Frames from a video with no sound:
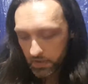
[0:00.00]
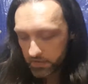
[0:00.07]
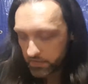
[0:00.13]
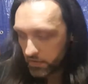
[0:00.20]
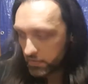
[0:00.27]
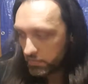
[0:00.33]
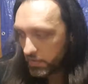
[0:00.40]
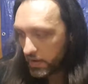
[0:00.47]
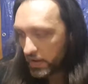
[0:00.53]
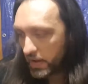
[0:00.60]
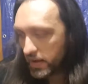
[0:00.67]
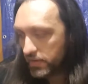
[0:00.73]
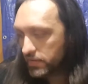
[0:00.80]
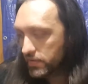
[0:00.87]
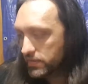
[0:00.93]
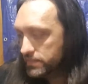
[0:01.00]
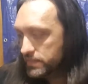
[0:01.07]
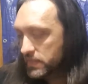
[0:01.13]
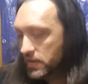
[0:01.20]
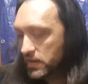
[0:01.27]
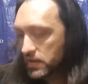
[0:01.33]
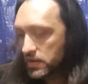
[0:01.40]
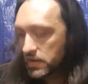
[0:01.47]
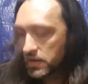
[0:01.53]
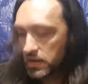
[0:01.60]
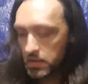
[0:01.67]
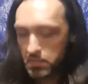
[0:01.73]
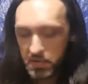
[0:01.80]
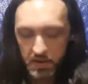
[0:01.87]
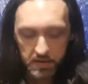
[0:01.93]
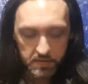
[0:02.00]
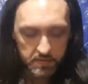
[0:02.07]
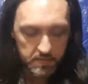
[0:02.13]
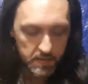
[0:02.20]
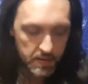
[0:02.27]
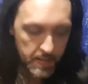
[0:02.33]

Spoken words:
So I don't know. But